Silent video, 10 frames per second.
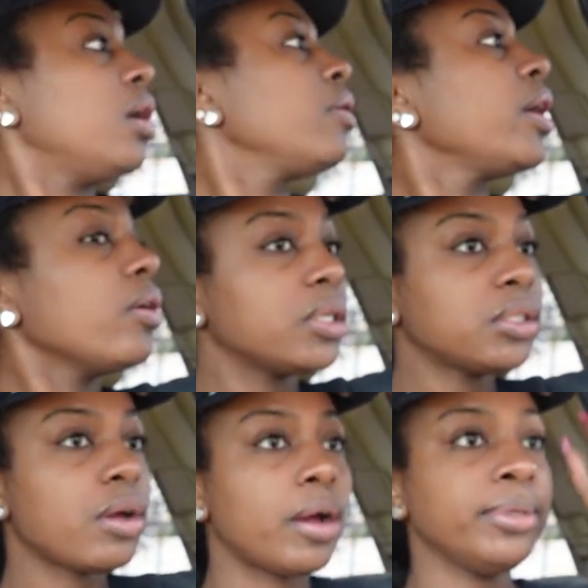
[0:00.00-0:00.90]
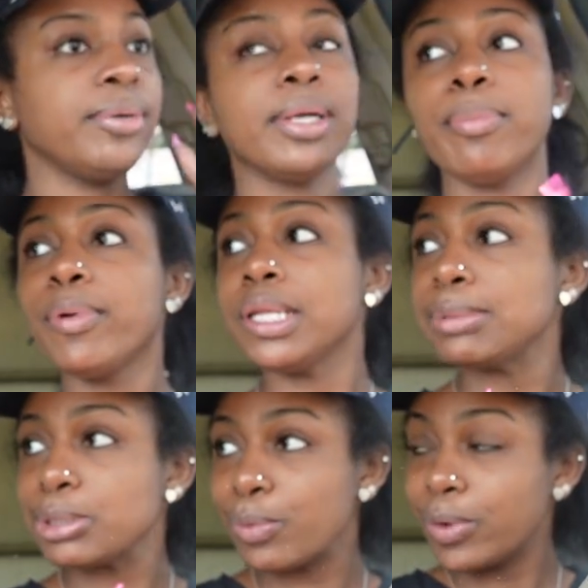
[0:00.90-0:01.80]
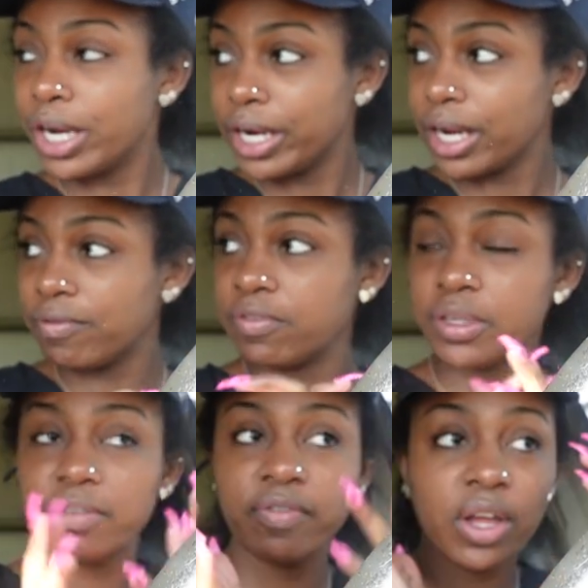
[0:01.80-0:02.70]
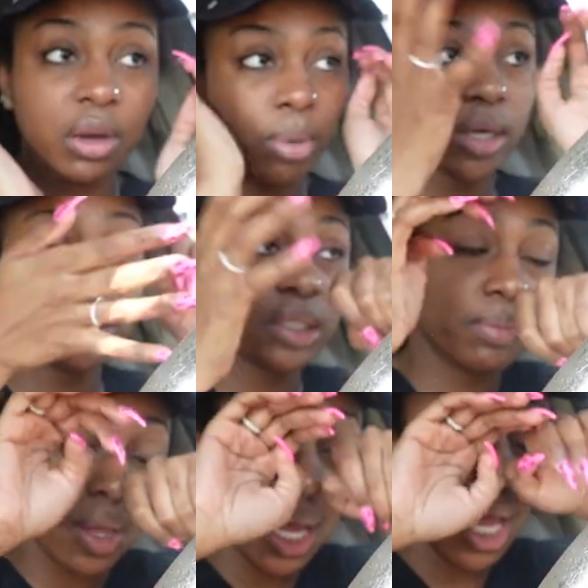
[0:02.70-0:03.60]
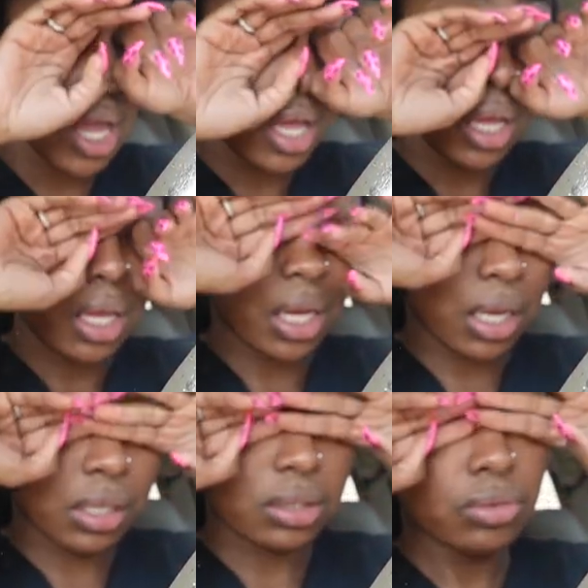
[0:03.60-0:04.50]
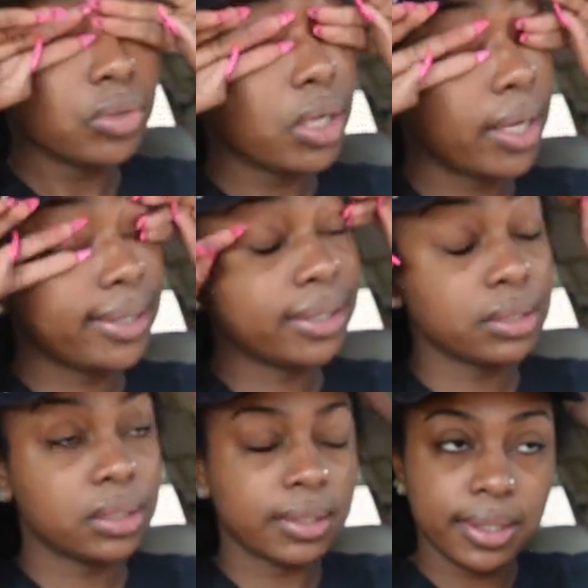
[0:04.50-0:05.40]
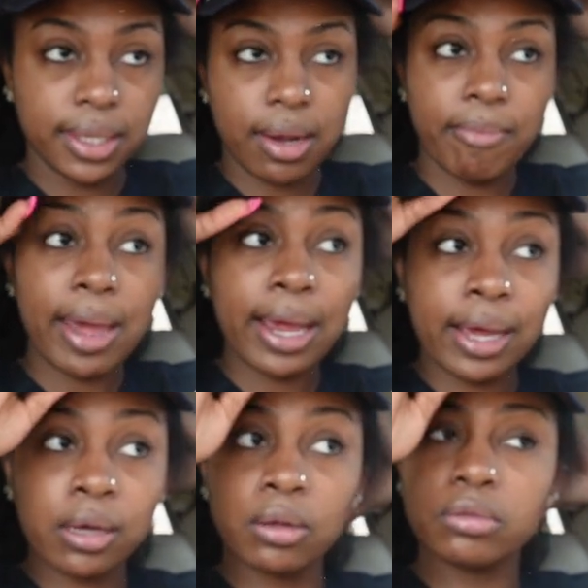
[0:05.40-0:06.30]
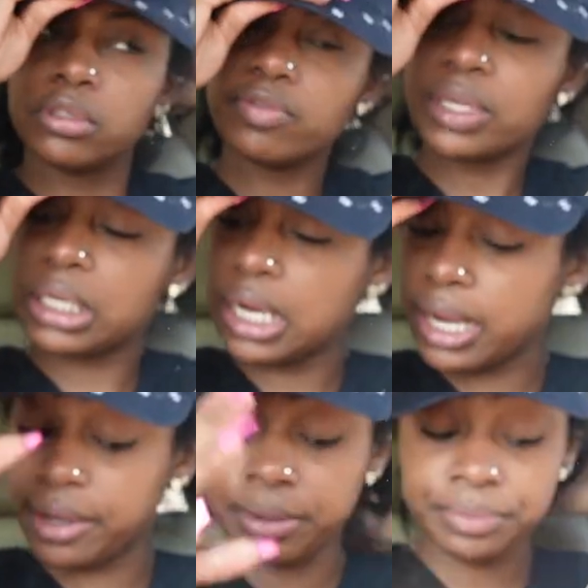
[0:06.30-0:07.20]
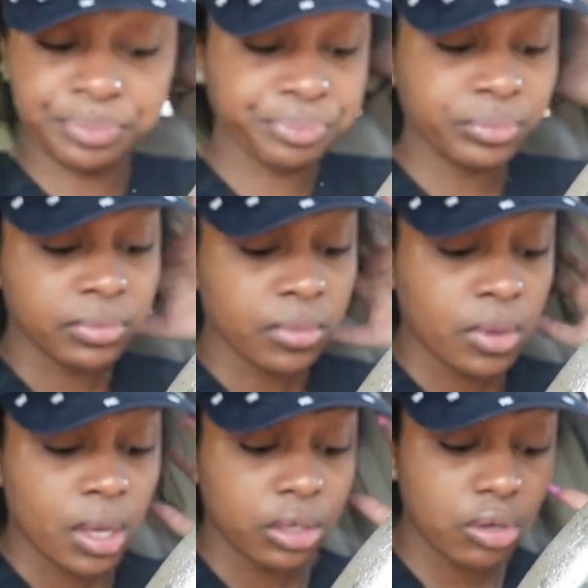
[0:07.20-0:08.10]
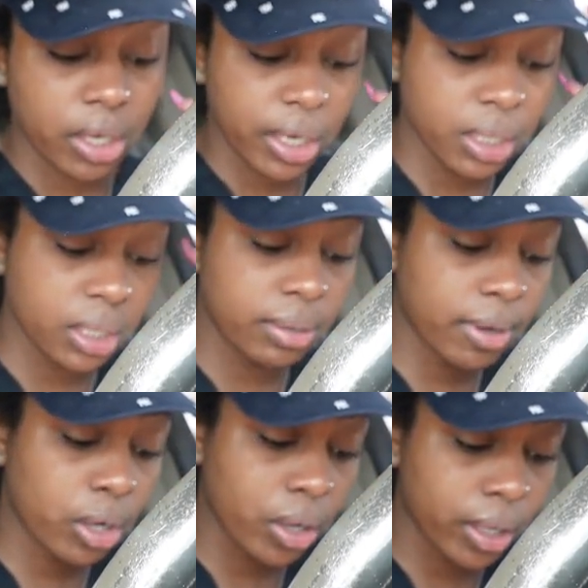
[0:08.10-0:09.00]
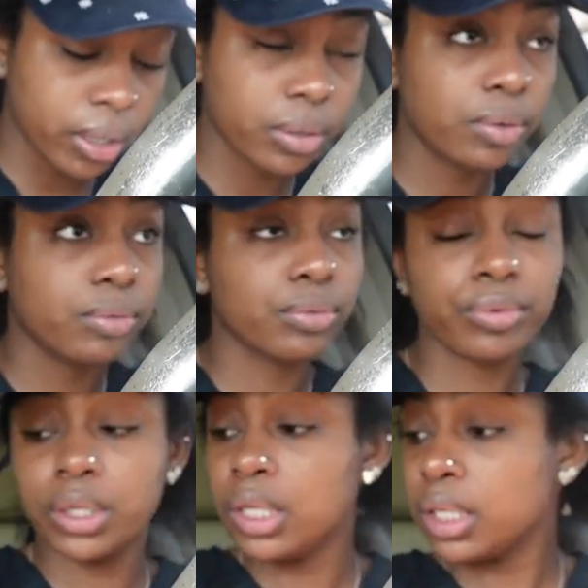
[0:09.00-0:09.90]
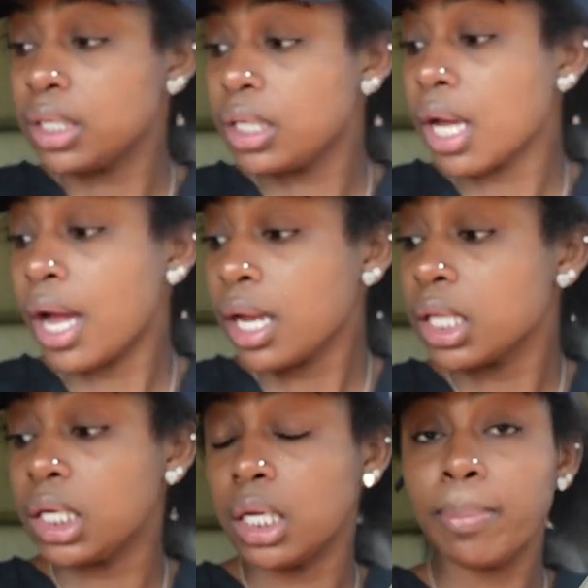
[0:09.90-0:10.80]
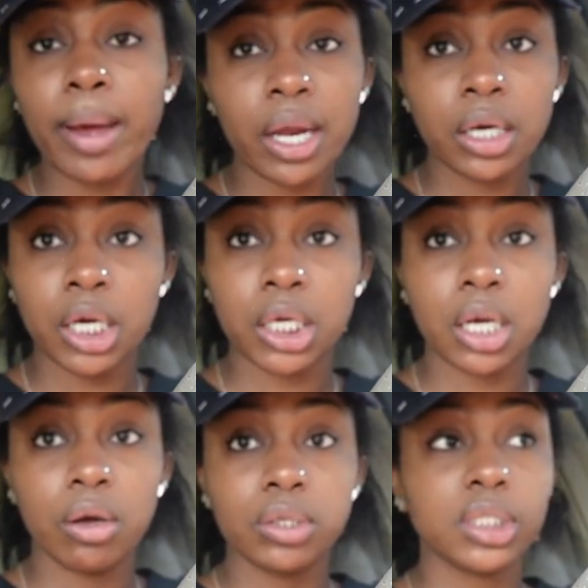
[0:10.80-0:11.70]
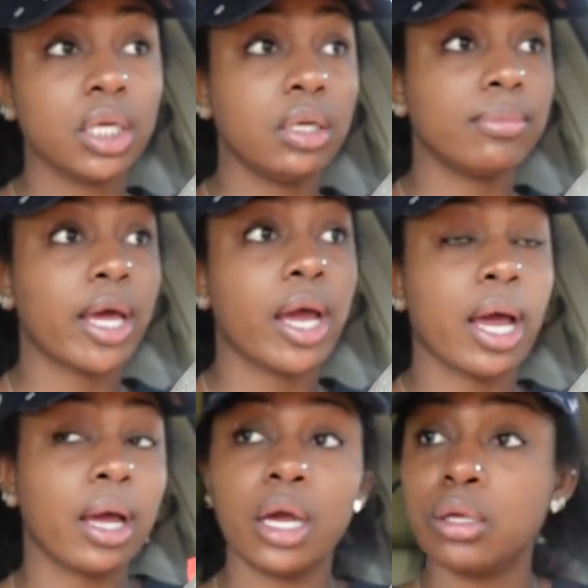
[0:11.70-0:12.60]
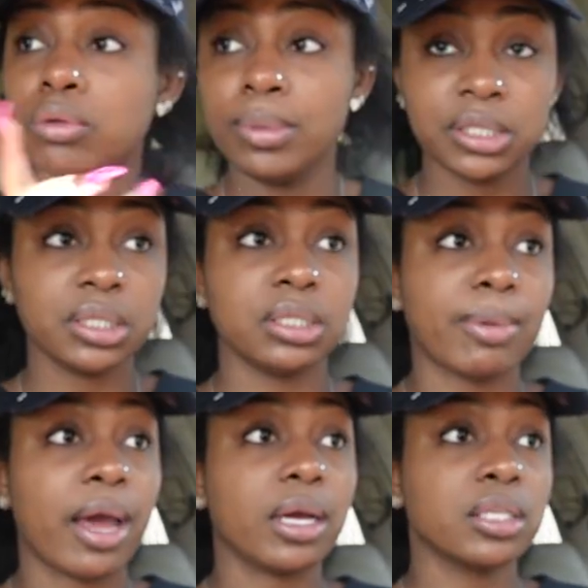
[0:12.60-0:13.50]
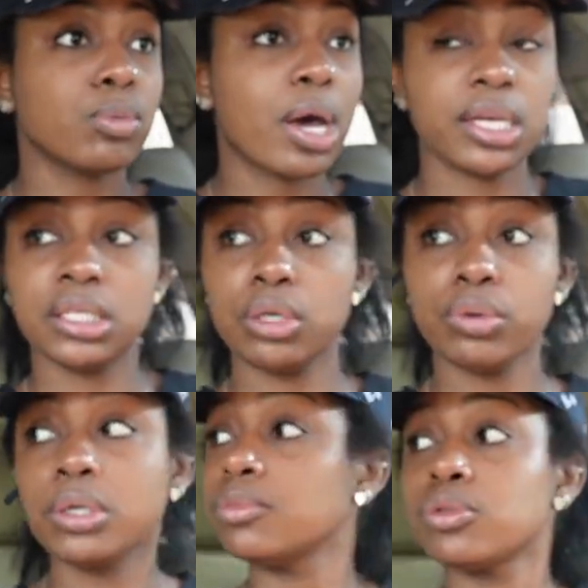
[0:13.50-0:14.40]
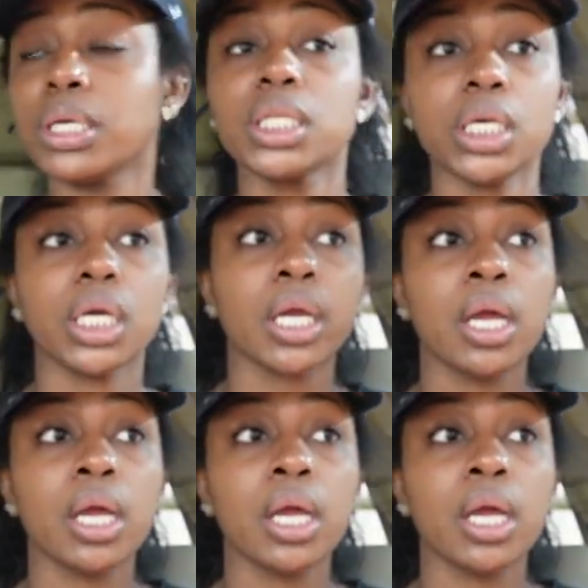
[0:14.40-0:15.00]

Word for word: Okay, y'all, so I'm getting ready to pull up to work. I'm gonna find a parking spot. I got two clients and then I'm out for the day. Y'all, they cleaned my car out really good. I had to get up out of here, though, and tell them, like, uh-uh, you missed the spot. Because why is the crumbs right there?